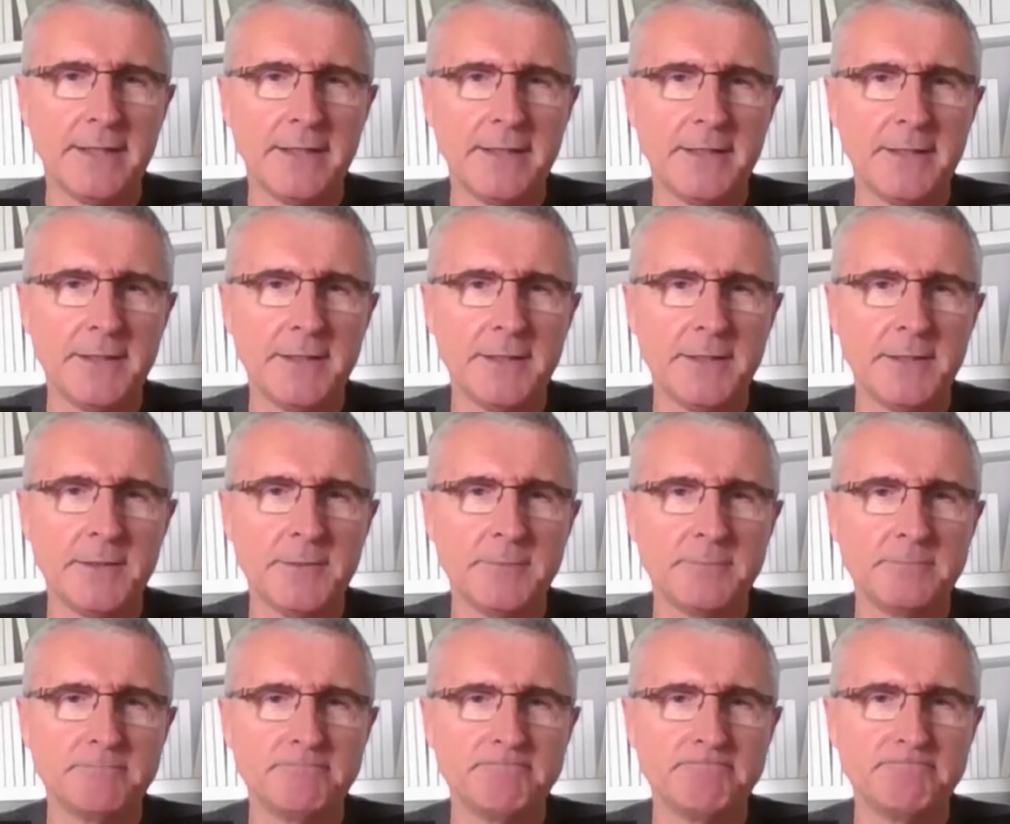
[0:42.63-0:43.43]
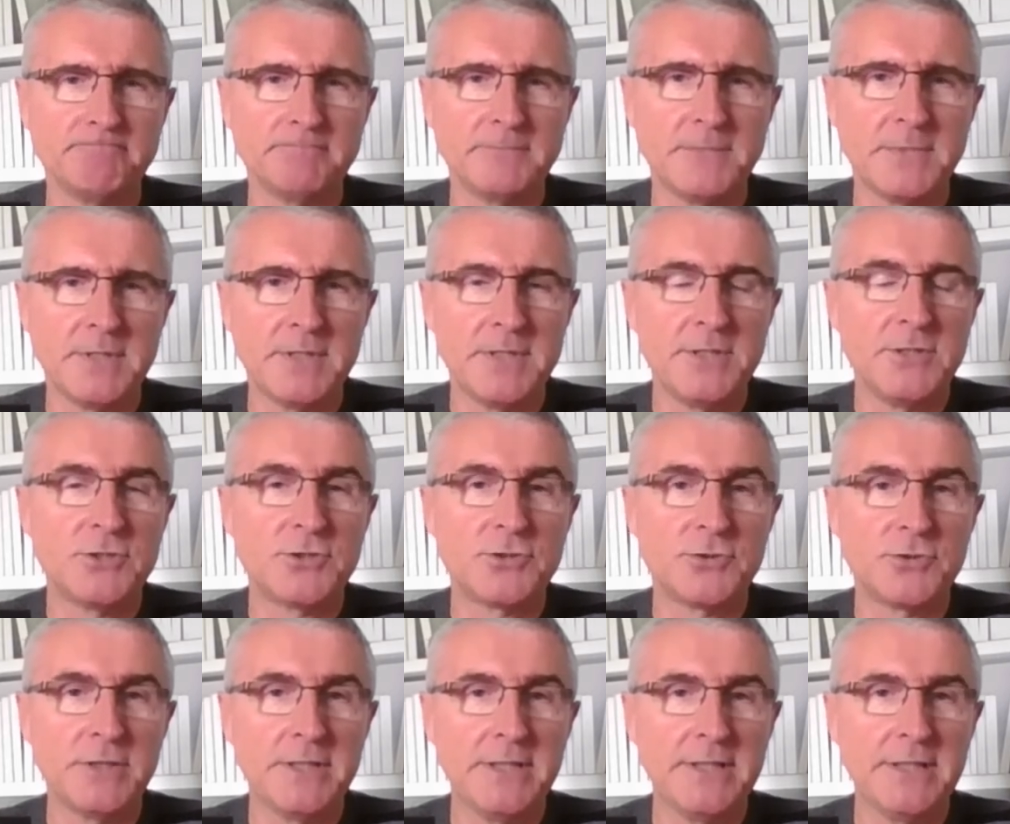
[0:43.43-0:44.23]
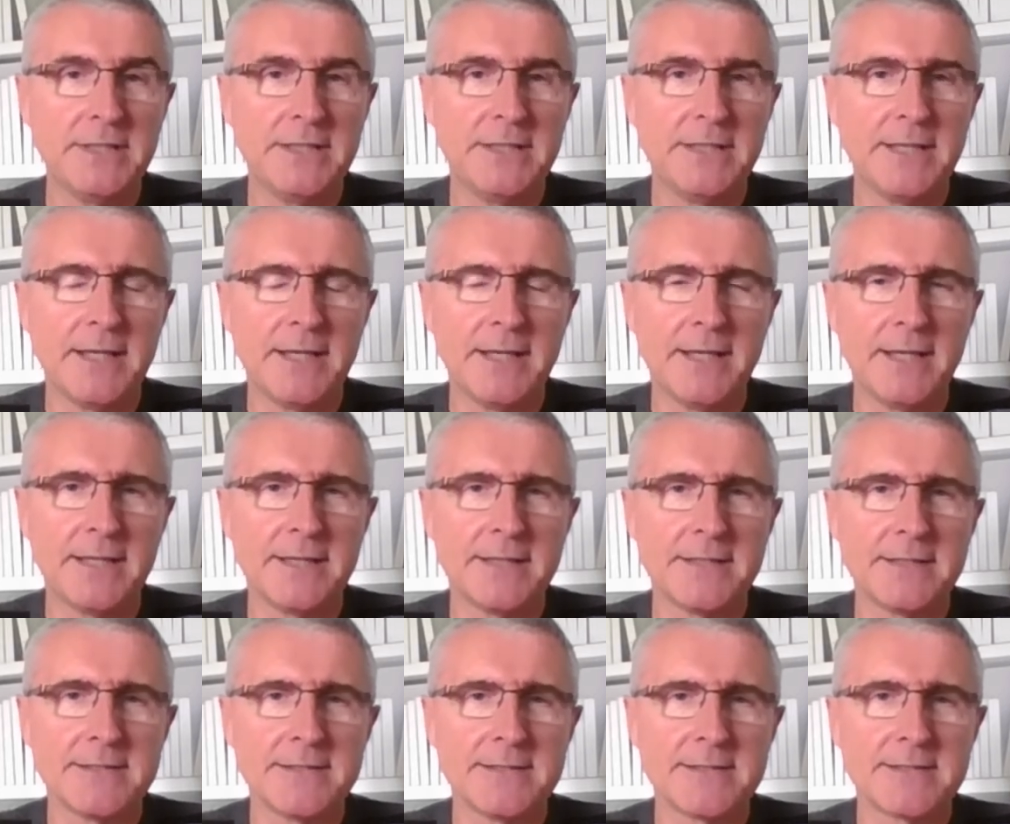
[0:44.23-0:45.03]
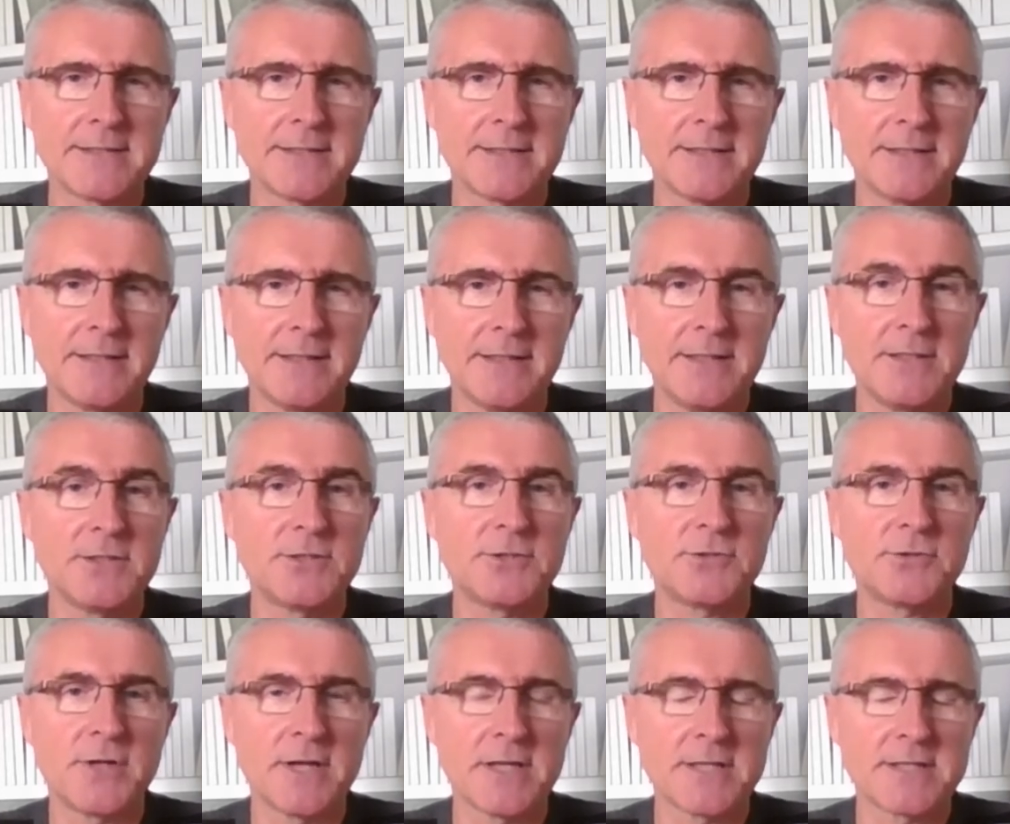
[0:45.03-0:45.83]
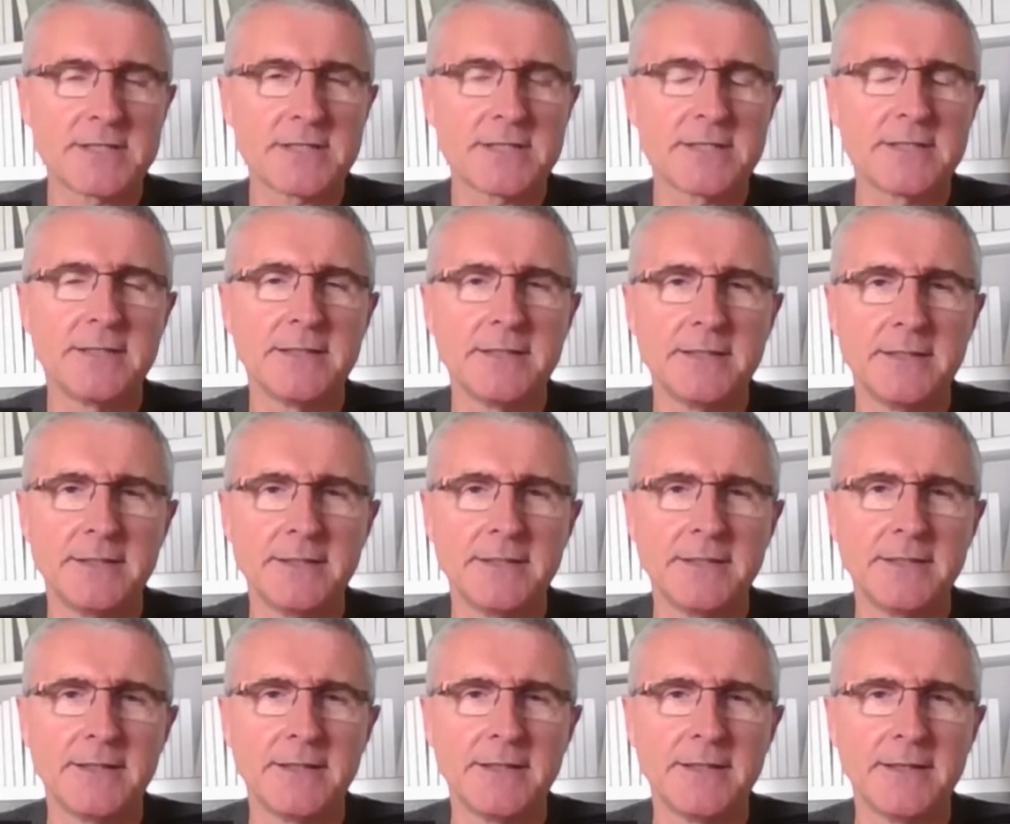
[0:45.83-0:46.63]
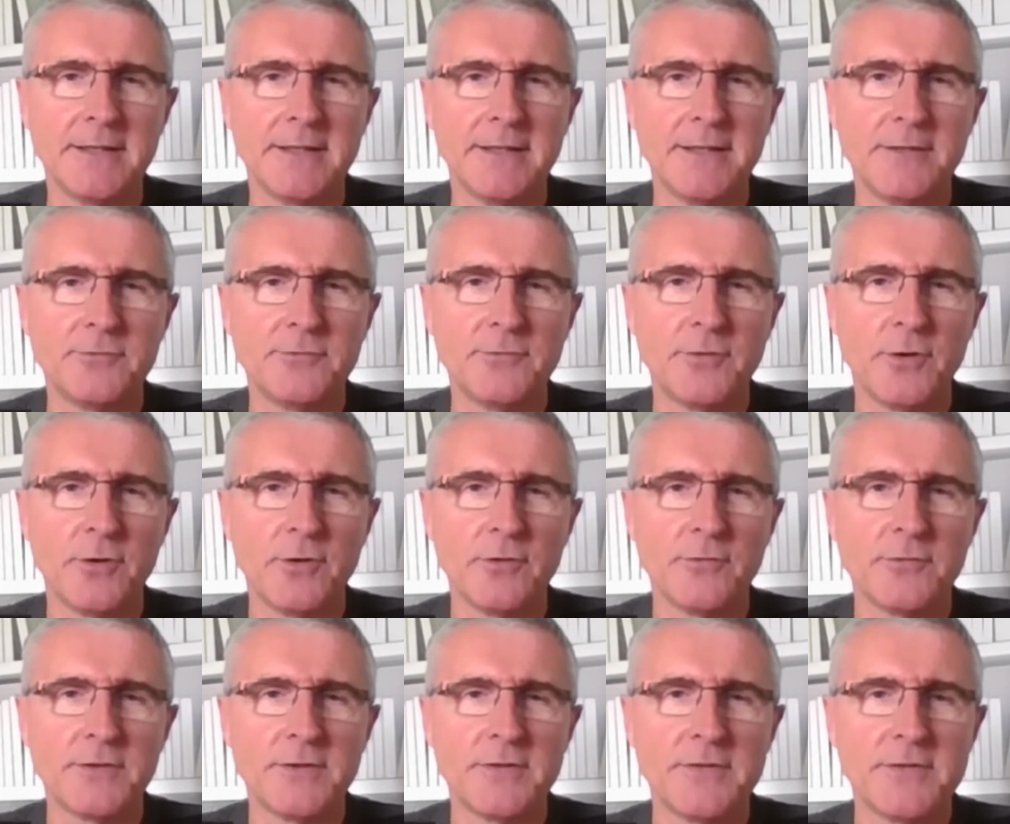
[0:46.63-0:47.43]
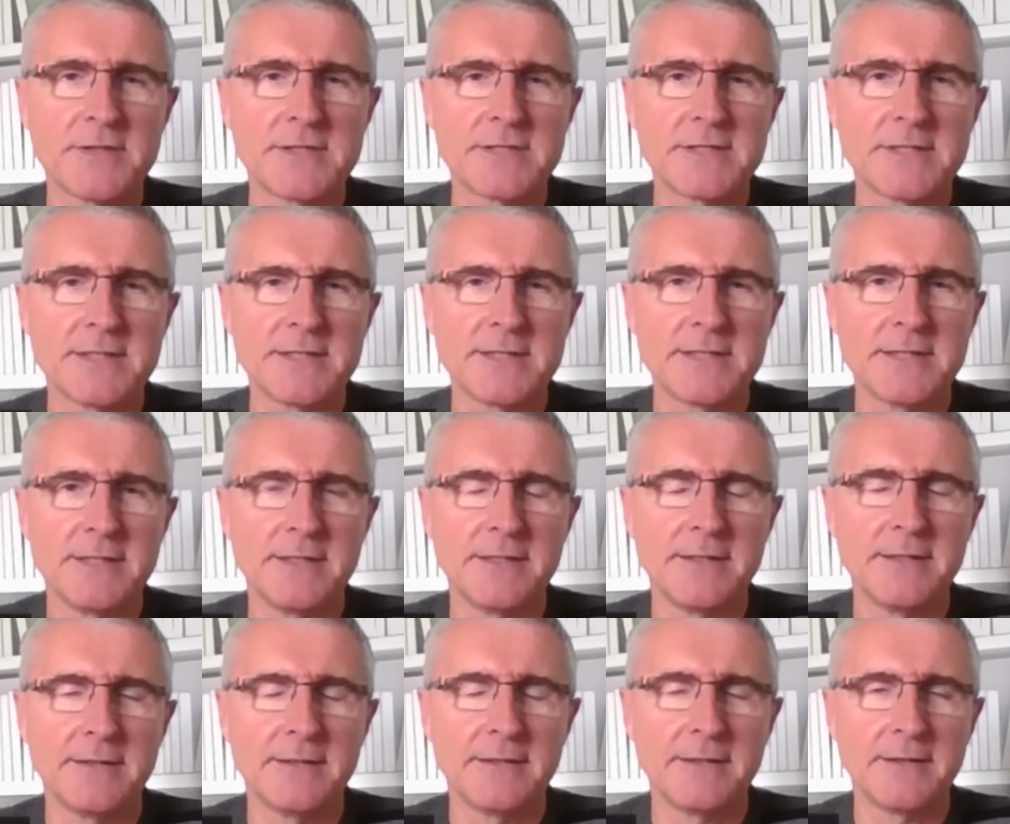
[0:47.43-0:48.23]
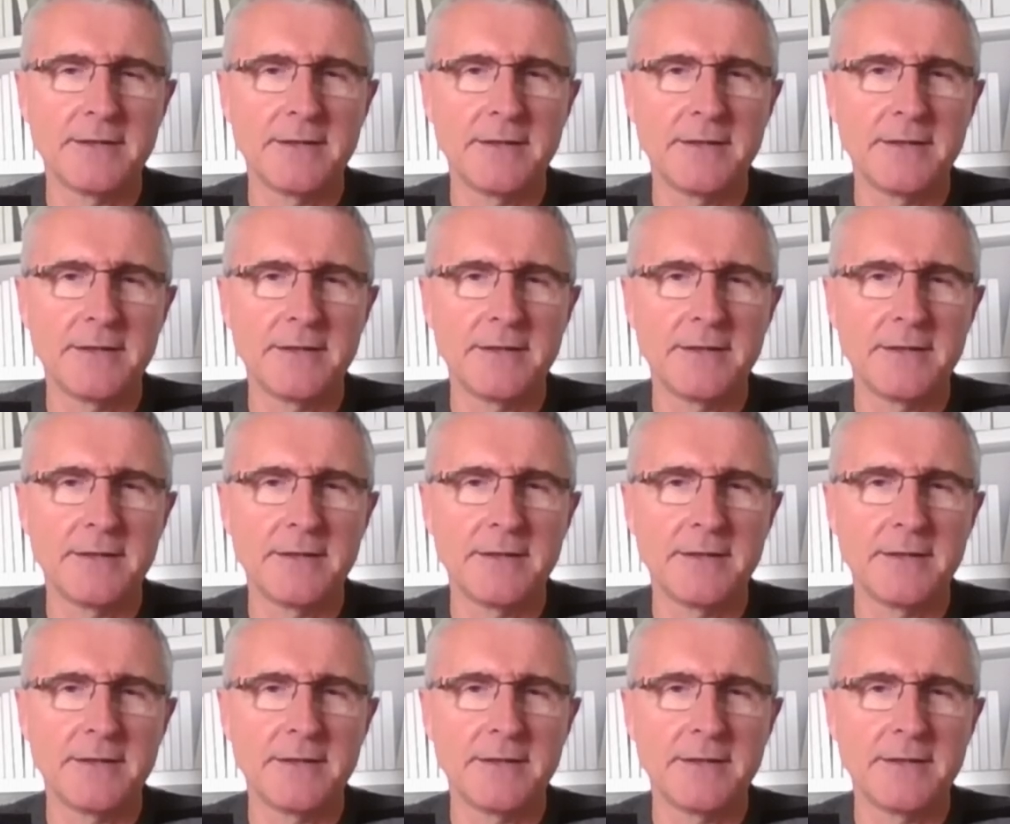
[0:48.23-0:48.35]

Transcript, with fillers: um, intrigue and interest involved in the city.